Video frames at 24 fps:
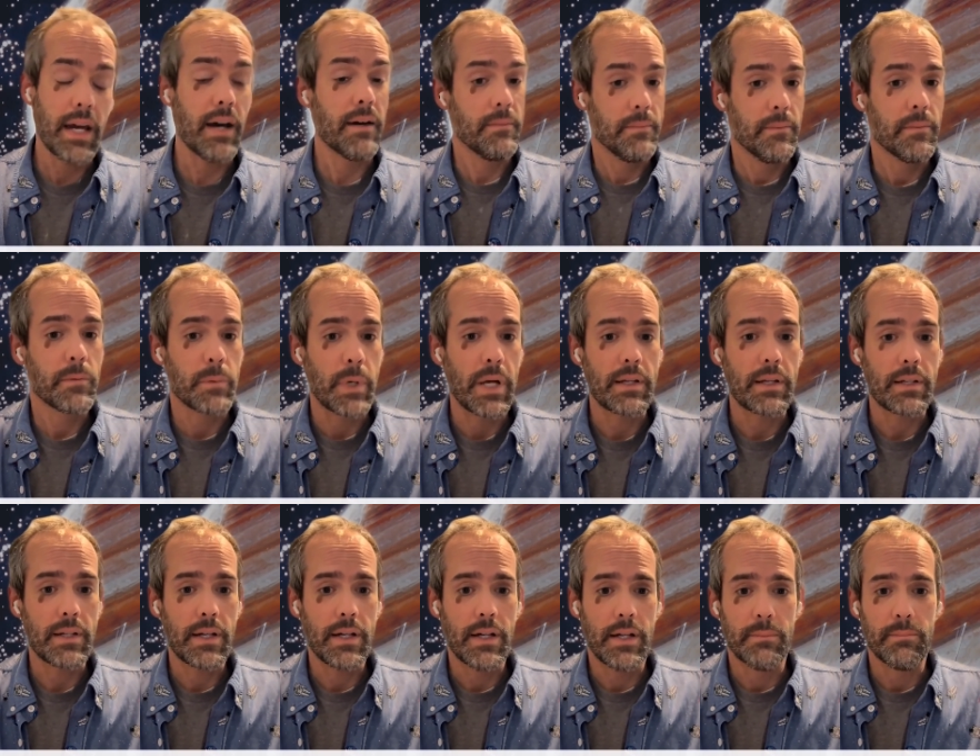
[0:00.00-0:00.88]
yeah,
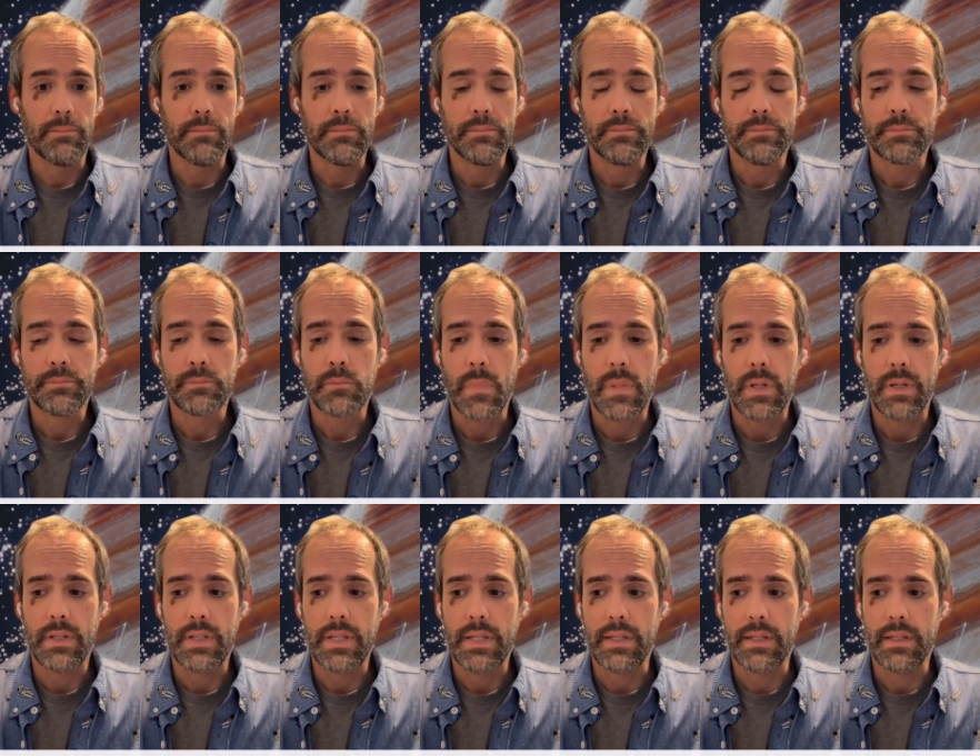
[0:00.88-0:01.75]
right? Um,
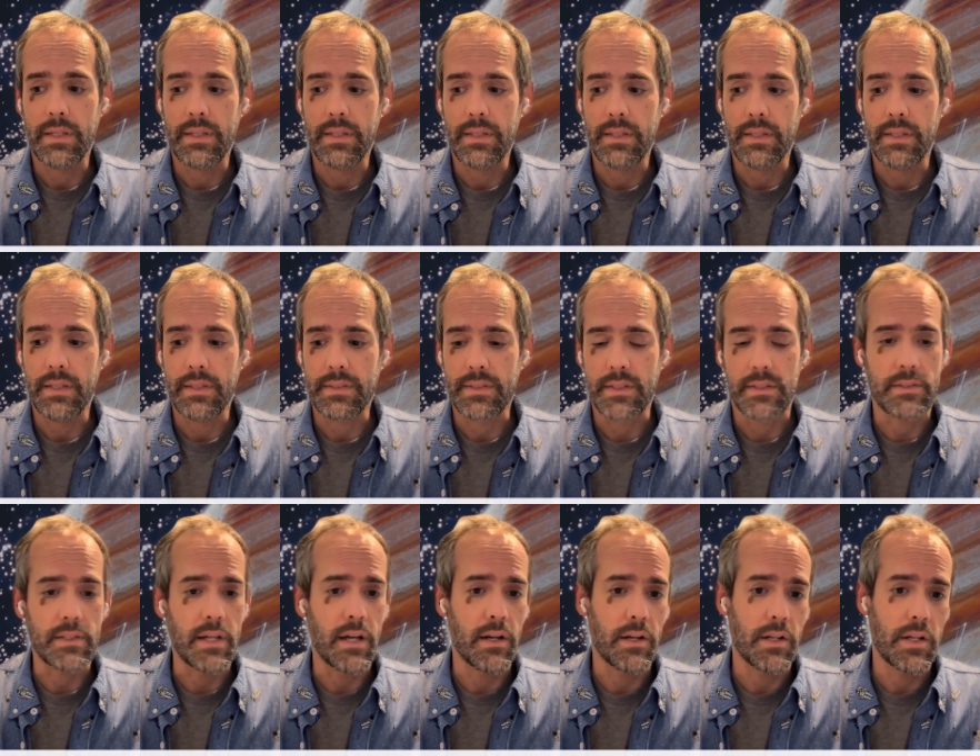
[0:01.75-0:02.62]
it, it's
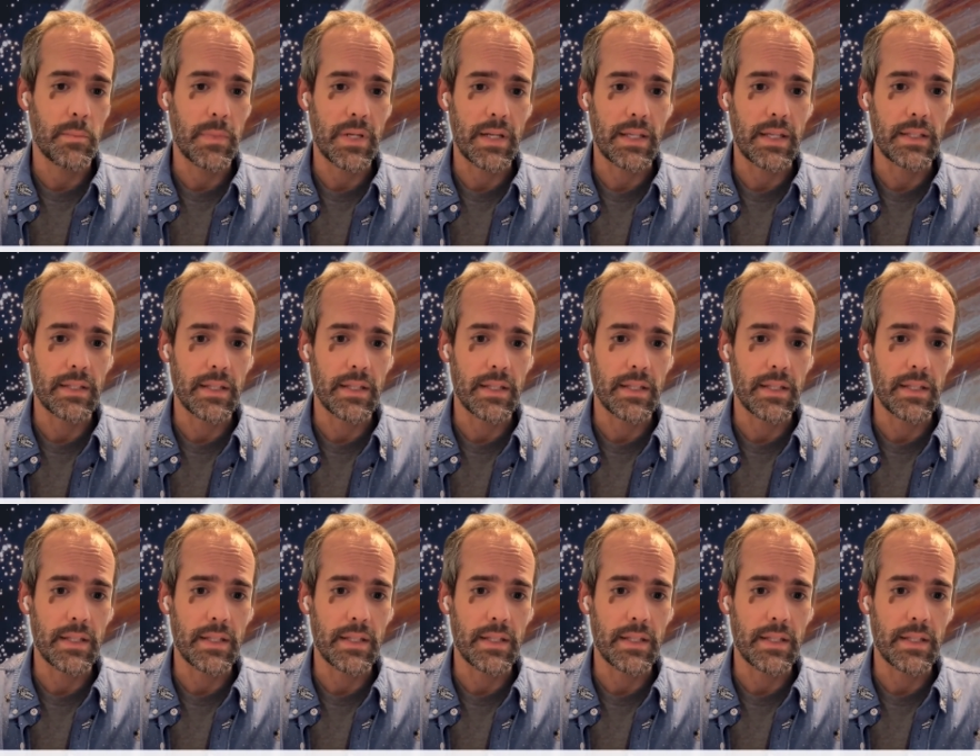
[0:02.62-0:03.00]
astonishing. I